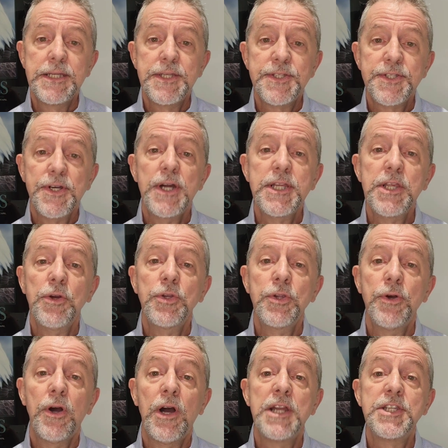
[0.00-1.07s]
Deciding on
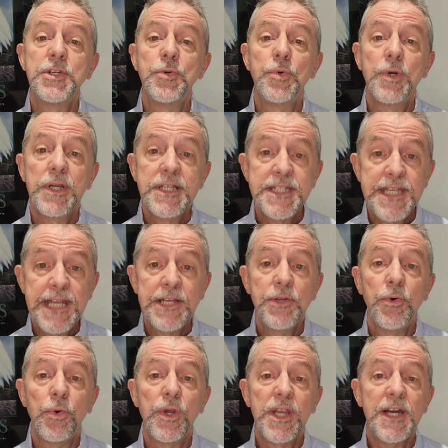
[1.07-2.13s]
your ideal
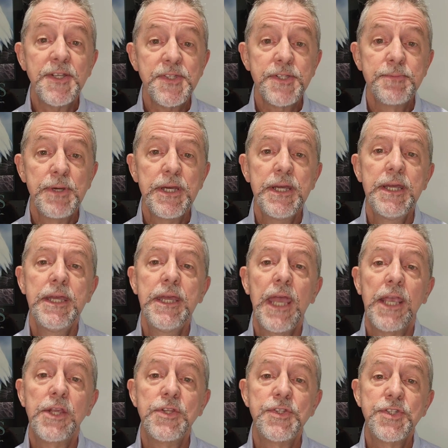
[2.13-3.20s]
tenant or customer
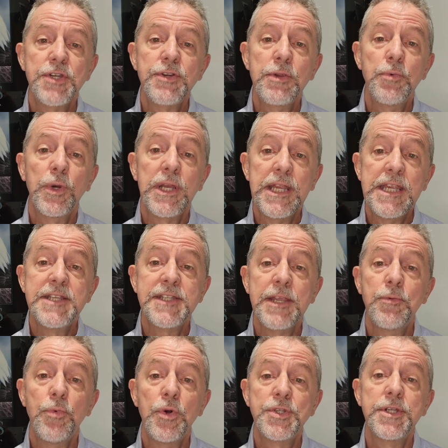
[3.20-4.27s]
and considering what it is
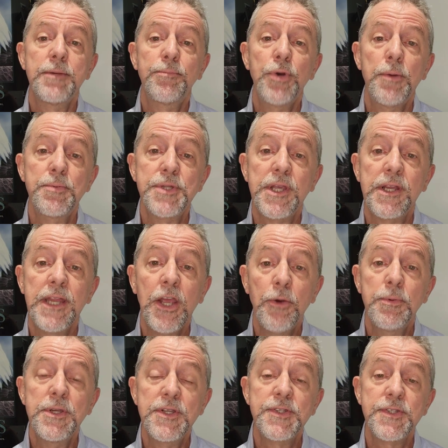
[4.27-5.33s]
they want in a property can
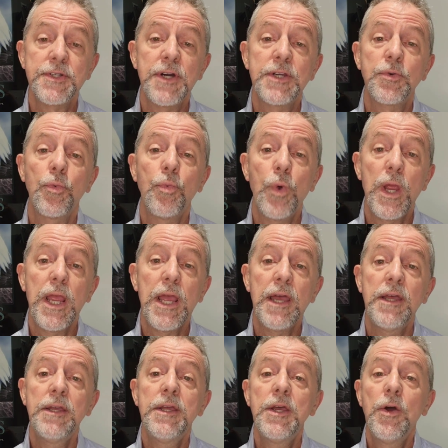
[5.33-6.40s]
help you decide where,